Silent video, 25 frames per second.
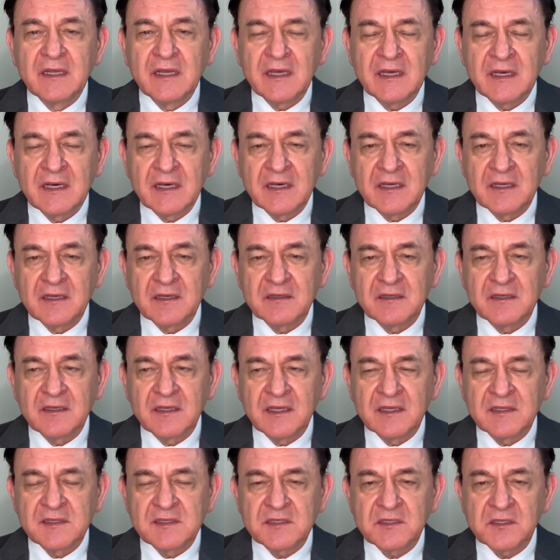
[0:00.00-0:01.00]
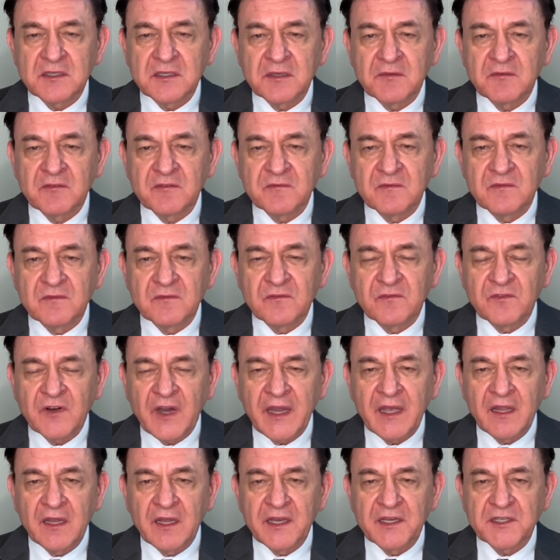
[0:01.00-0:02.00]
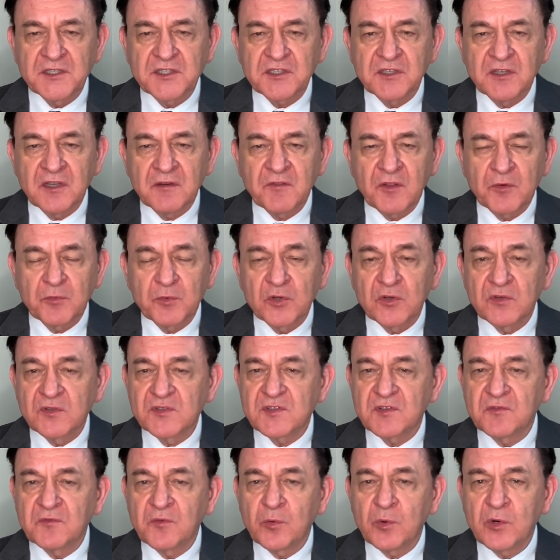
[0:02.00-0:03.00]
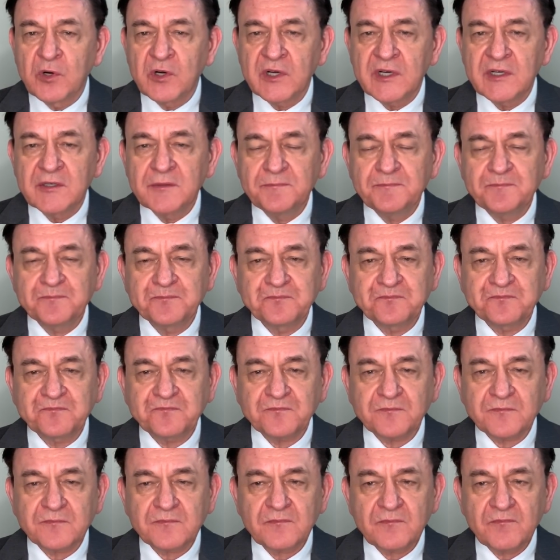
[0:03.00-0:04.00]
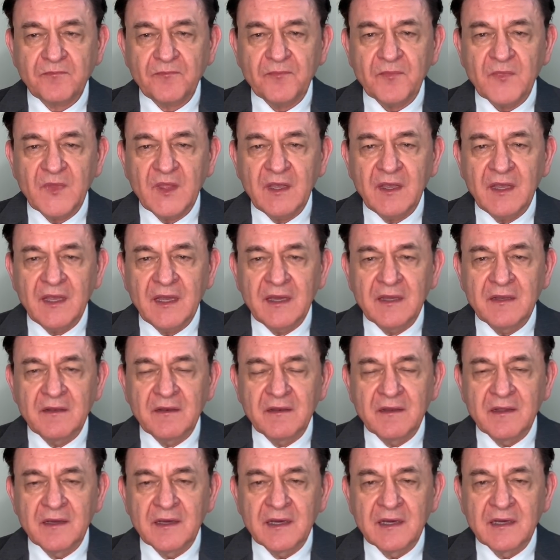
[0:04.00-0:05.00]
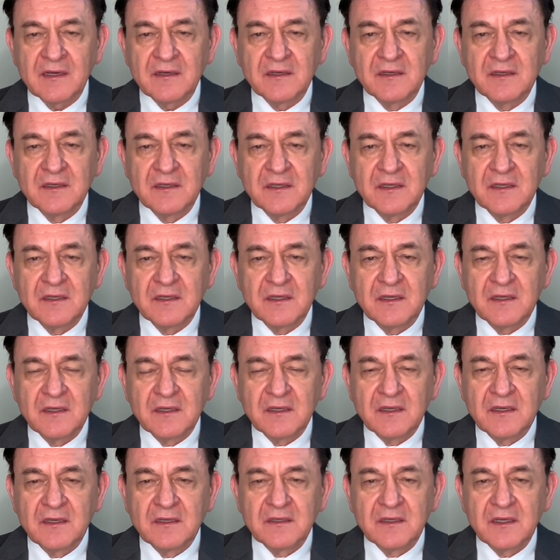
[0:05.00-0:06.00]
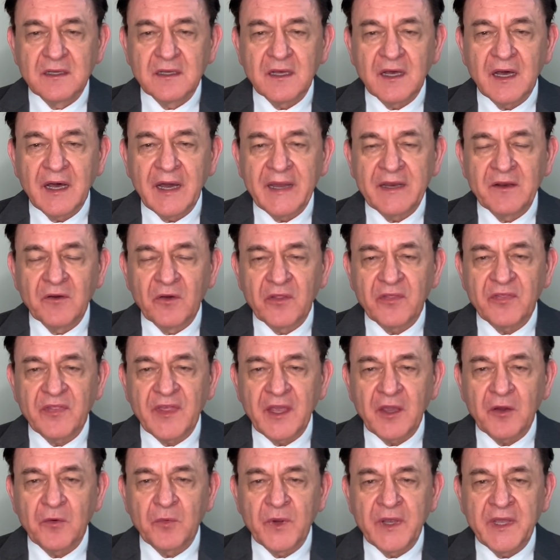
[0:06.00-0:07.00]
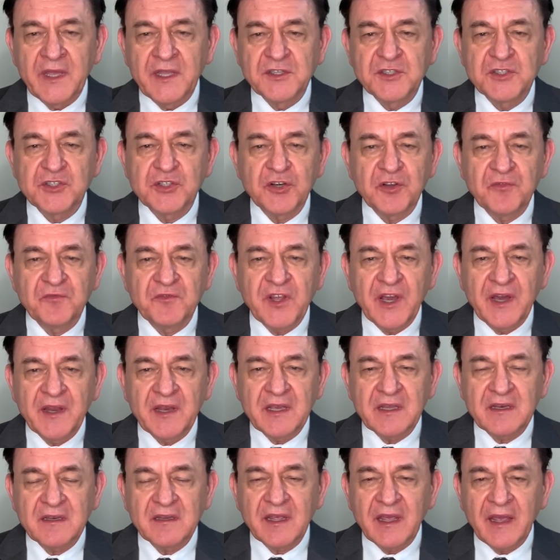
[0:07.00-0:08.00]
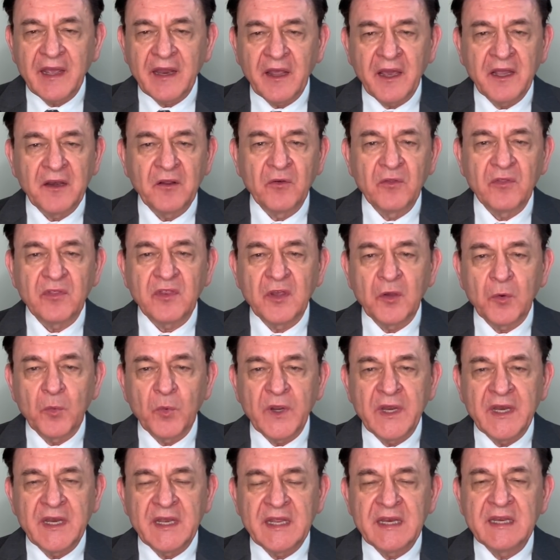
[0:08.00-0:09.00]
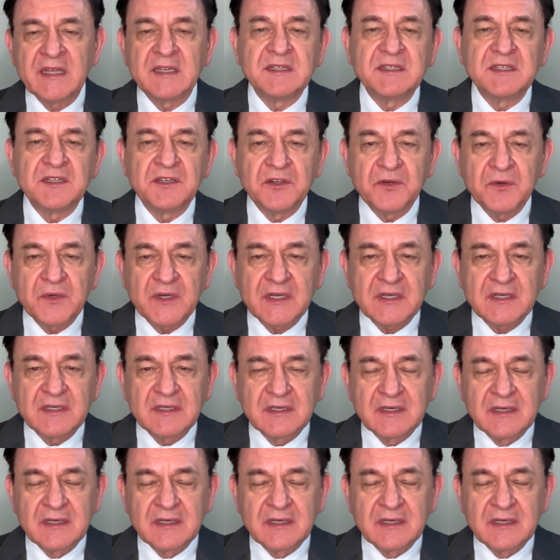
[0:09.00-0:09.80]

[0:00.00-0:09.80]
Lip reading: It's a violation of the rules of war, and I don't think we should have done it, and I don't think we needed to do it.